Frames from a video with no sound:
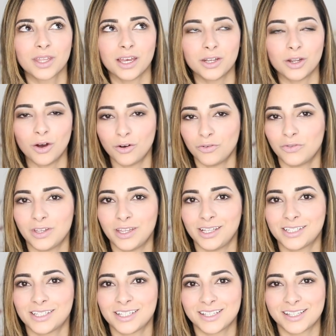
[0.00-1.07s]
an
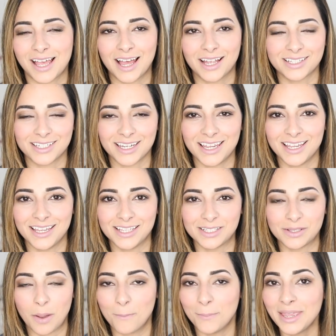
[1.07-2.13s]
office that
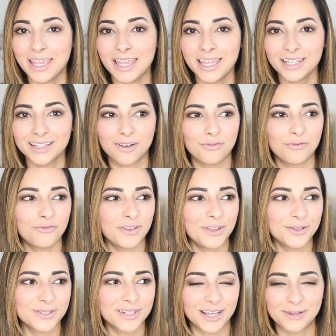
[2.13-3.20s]
is me, that
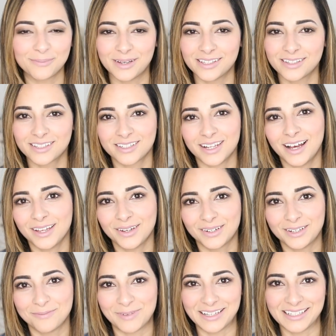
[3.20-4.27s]
feels like my
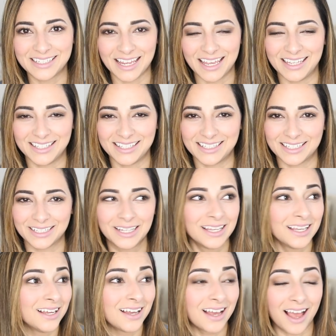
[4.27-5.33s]
style and my taste,
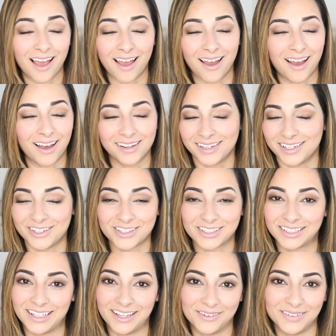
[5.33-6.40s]
and I
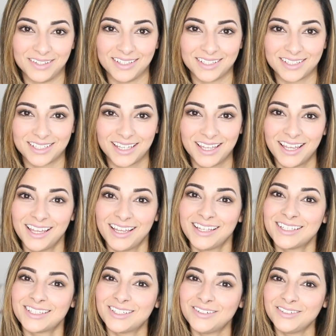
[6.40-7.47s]
just love it.
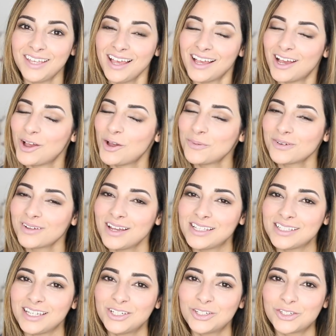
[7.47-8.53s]
So yeah, I hope you
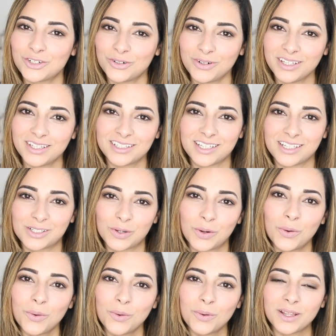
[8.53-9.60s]
guys enjoyed this
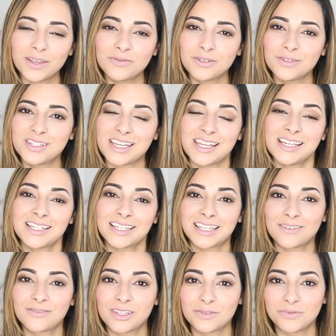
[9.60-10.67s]
haul. If you did,
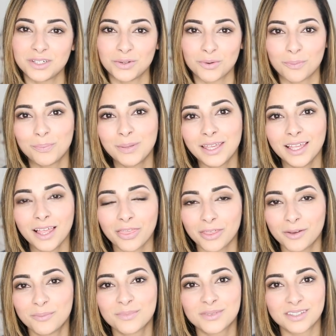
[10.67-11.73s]
give this video a big
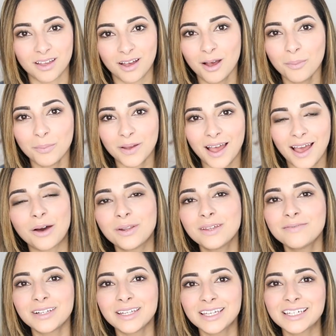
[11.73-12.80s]
thumbs up. I'll
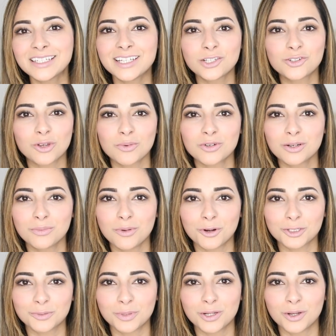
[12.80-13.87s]
leave a link in the description
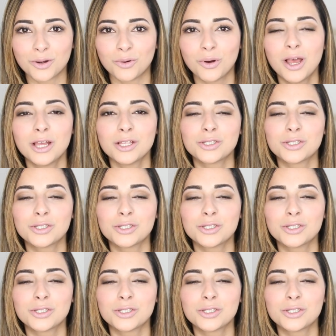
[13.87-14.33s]
box below